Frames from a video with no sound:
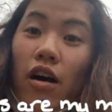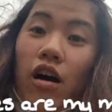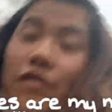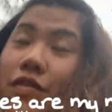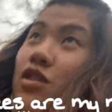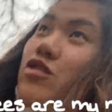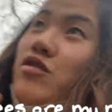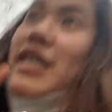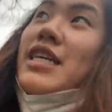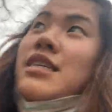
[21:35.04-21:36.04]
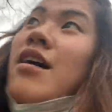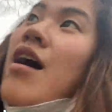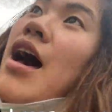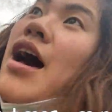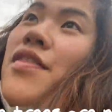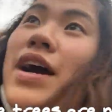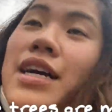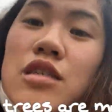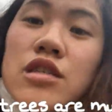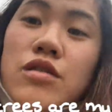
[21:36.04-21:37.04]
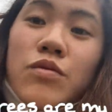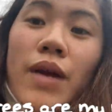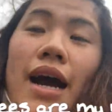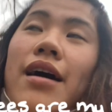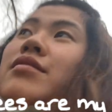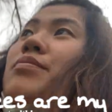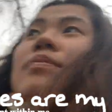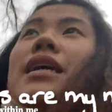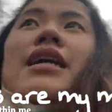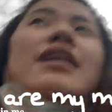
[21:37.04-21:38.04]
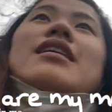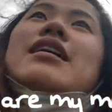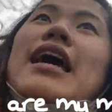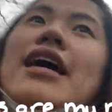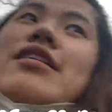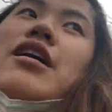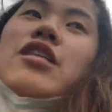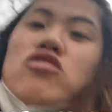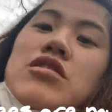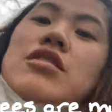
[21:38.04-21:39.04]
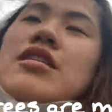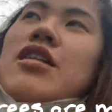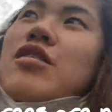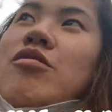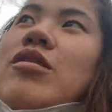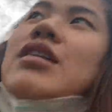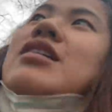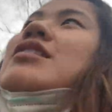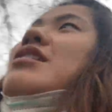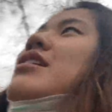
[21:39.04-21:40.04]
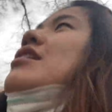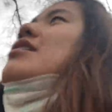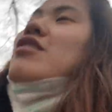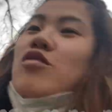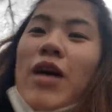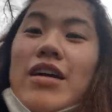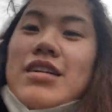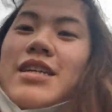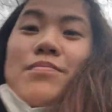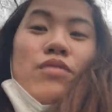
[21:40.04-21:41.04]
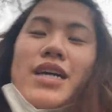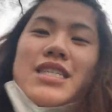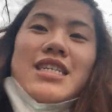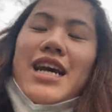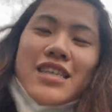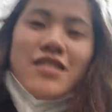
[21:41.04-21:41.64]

all the trees that surround me and are just so grounded and present next